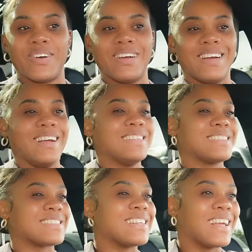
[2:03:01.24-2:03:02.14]

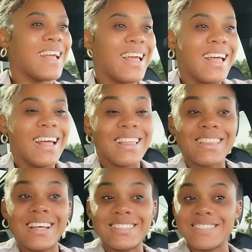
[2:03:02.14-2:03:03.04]
first
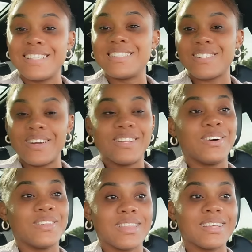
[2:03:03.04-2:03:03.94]
that is literally
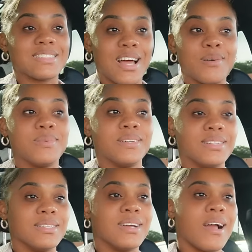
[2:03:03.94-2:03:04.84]
how things
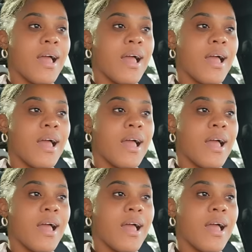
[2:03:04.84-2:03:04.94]
happen